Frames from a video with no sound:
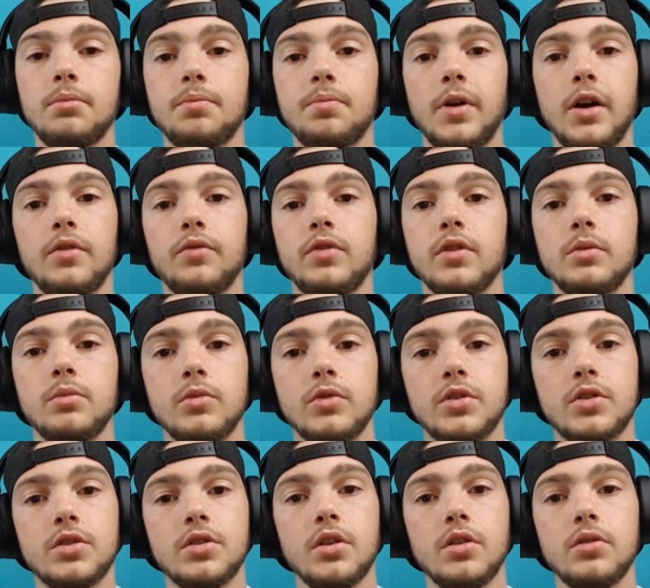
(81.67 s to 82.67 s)
Backflip
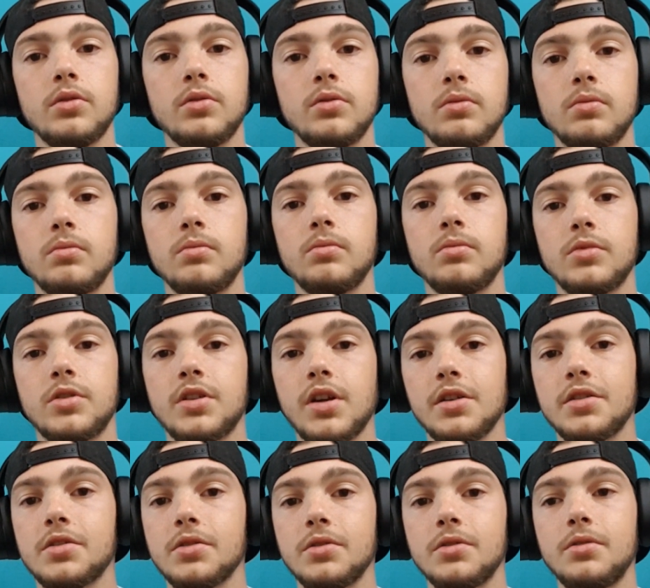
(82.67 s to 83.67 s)
was so
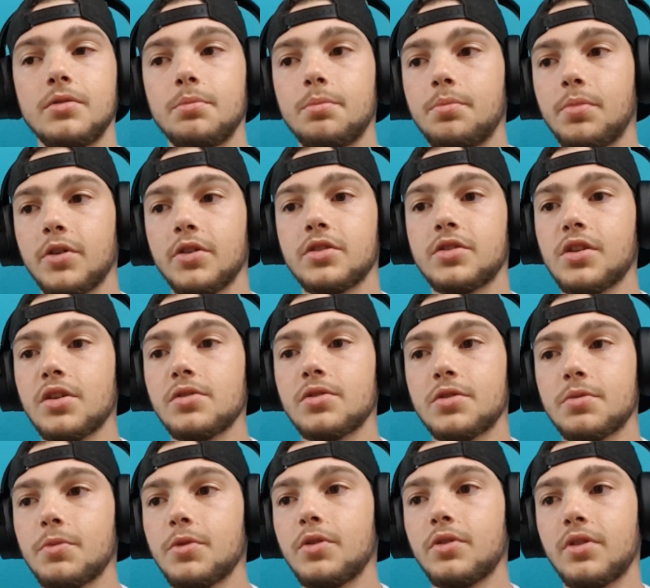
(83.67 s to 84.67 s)
subtle but so
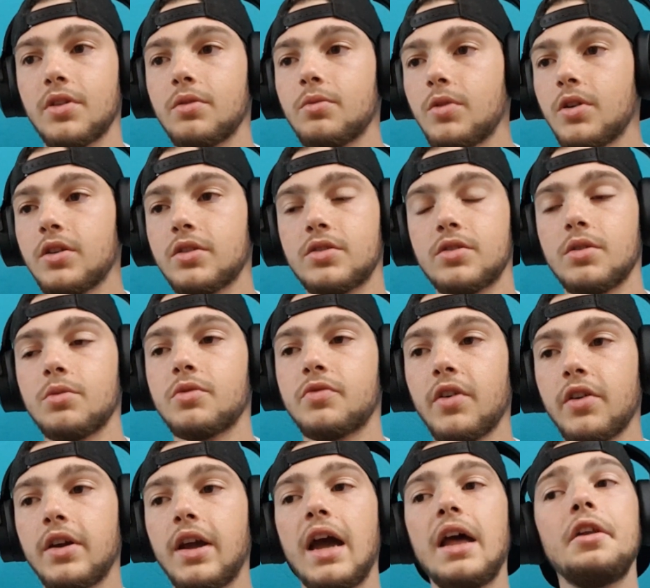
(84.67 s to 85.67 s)
smooth it worked. It was
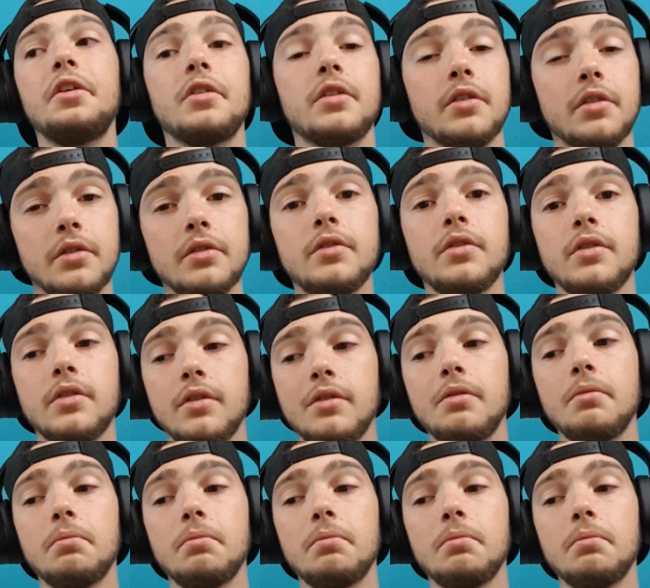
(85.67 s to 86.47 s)
very elegant.